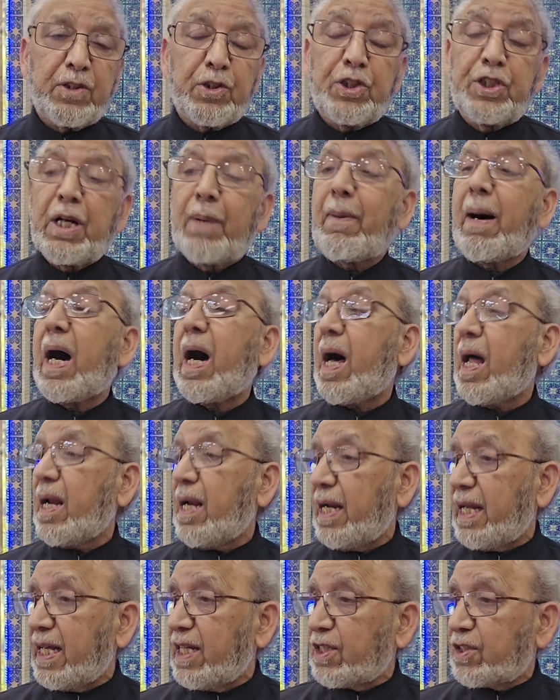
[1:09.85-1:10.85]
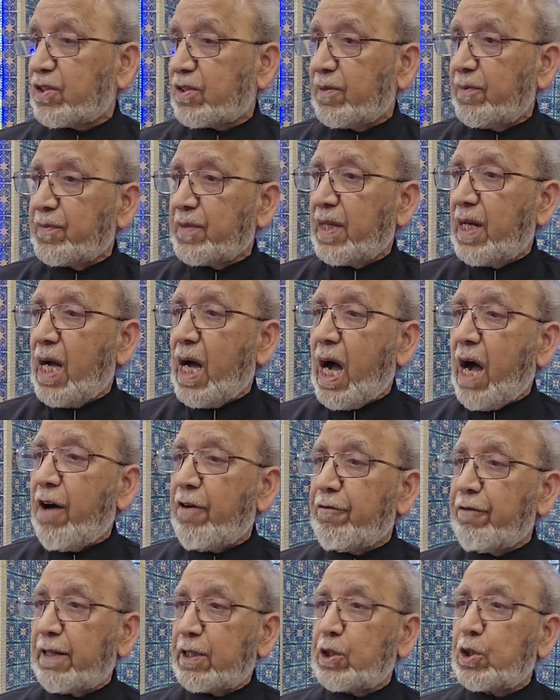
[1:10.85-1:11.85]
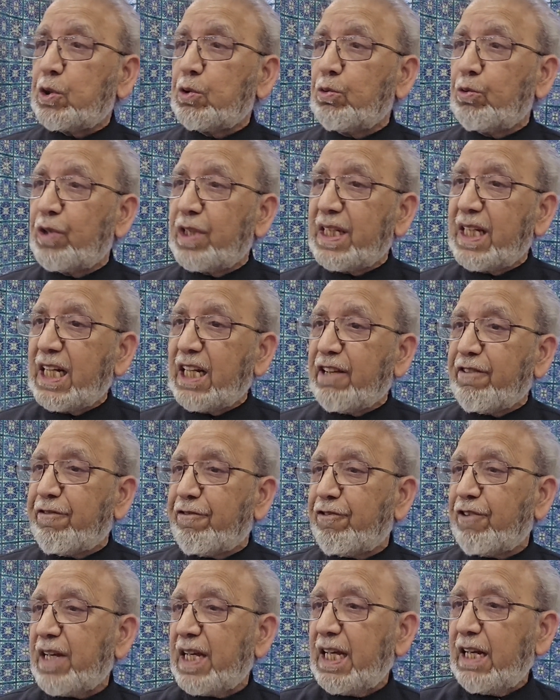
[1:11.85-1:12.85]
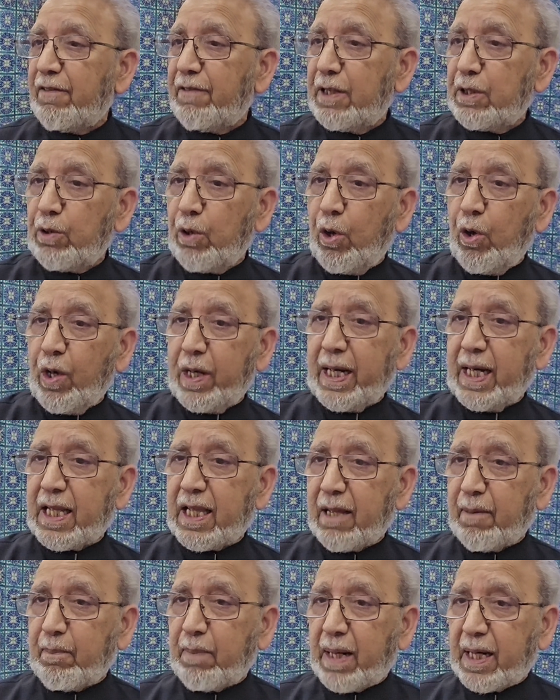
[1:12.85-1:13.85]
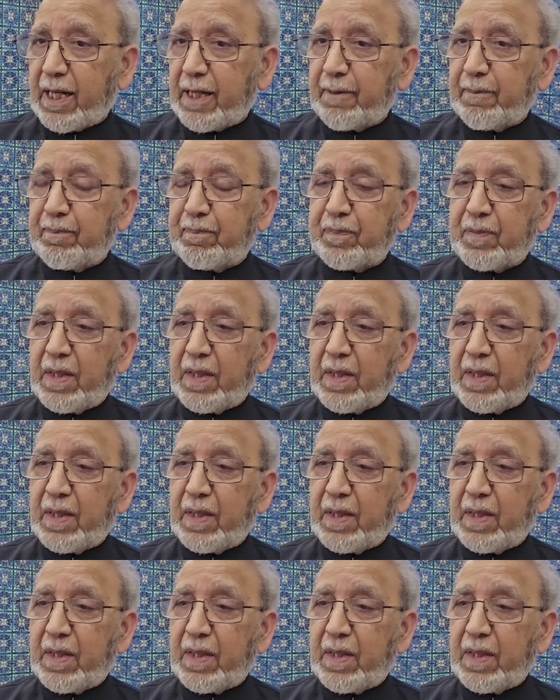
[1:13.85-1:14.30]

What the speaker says: Jamal is what you really feel when you look at somebody.